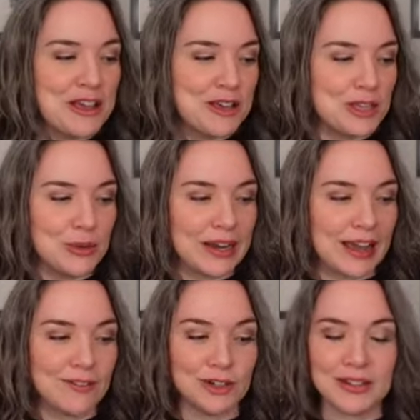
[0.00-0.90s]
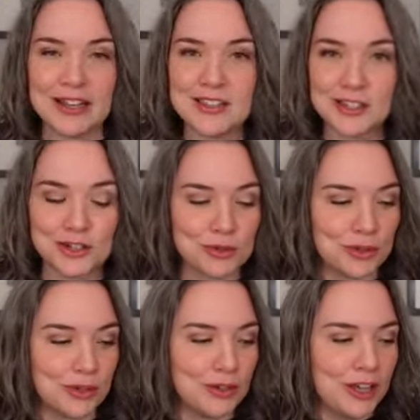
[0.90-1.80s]
You can have your lights
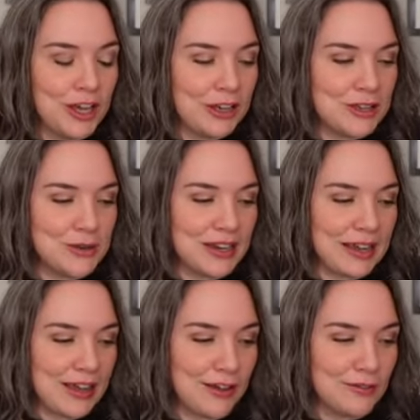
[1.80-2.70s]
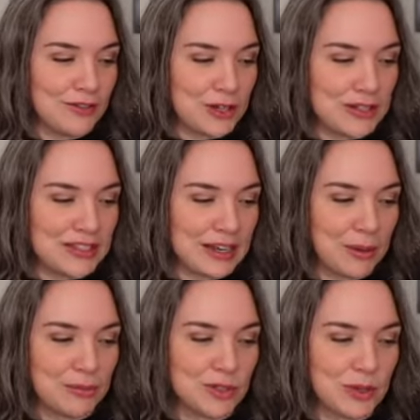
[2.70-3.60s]
control. You can have you can set
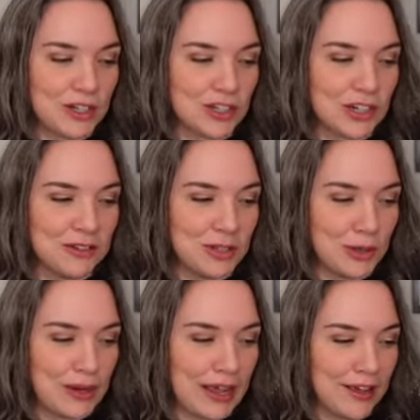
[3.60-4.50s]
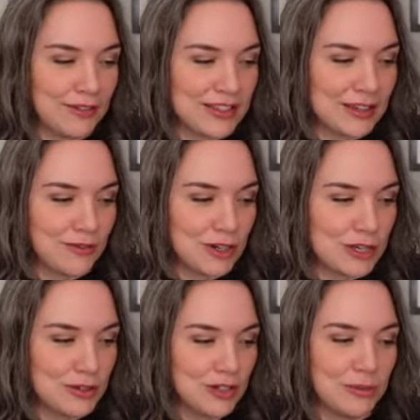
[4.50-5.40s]
up Twitch. You can have let's say for
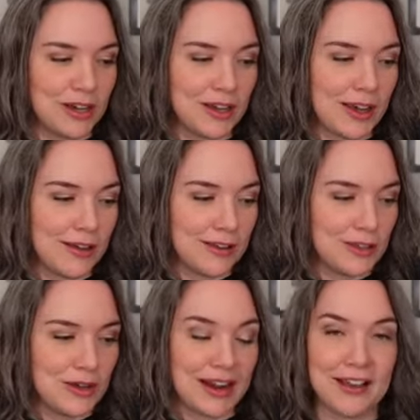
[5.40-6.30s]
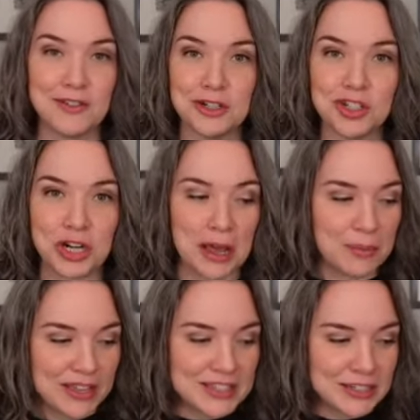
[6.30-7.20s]
YouTube, you could have your chat
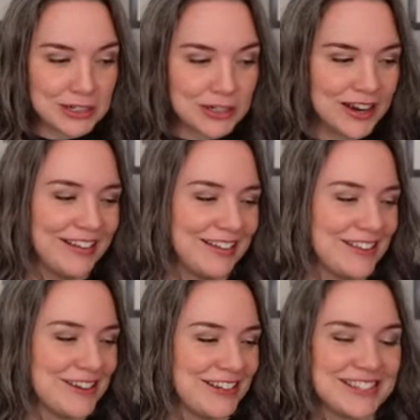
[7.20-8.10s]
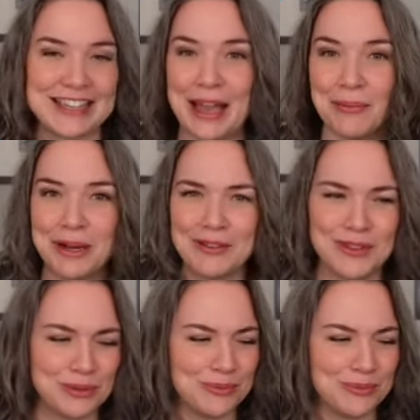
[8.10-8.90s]
message. you can see how many view.